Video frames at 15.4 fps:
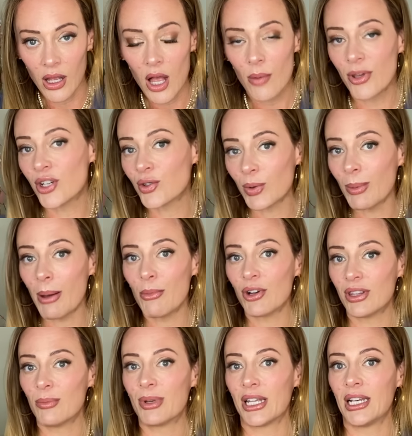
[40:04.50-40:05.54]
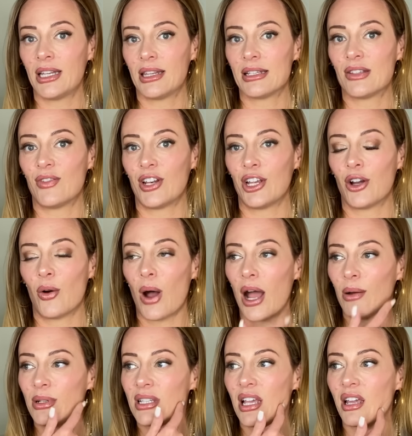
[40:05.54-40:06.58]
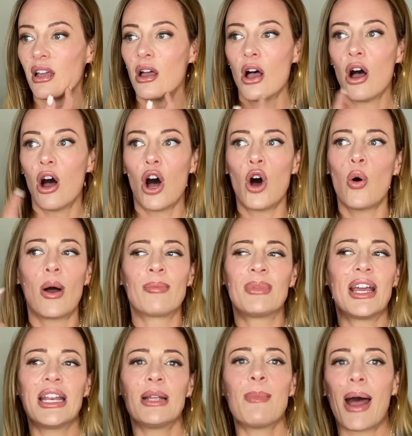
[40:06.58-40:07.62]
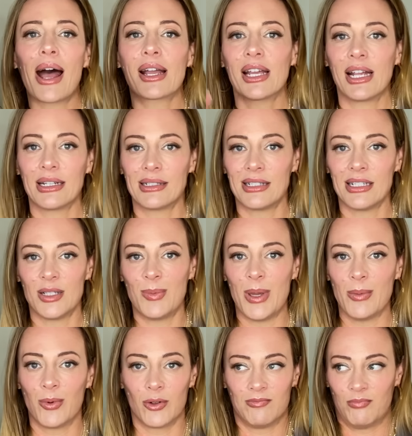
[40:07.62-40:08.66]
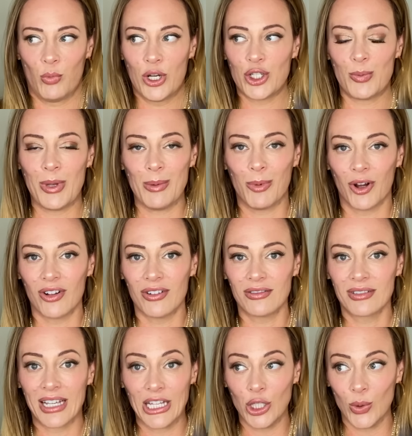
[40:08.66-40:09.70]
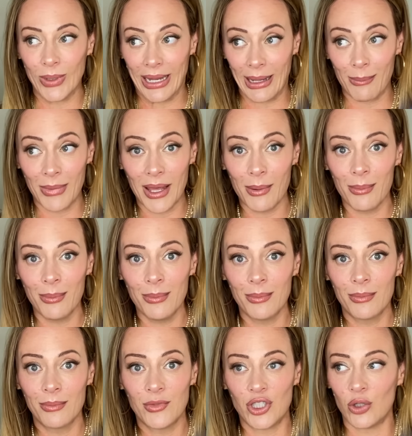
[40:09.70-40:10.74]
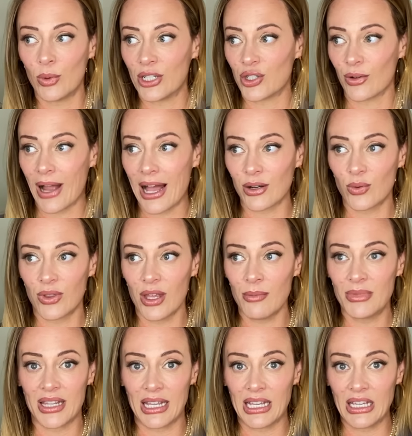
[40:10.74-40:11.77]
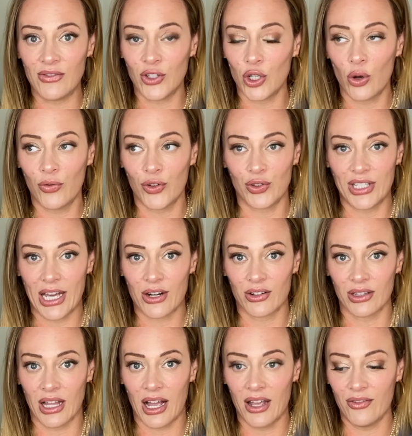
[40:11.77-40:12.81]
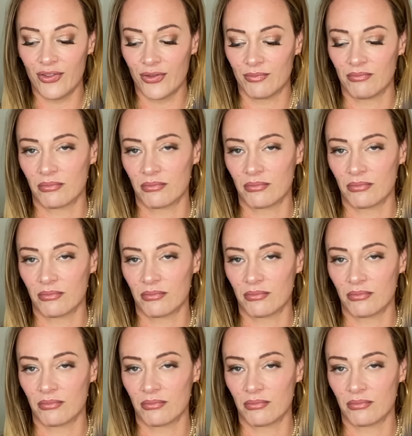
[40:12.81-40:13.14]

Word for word: Because remember at the beginning of this video, I was like, oh, I'm getting back against these people. Which people? Can you name them? Do you interact with them? Do they even know if you're dead or alive?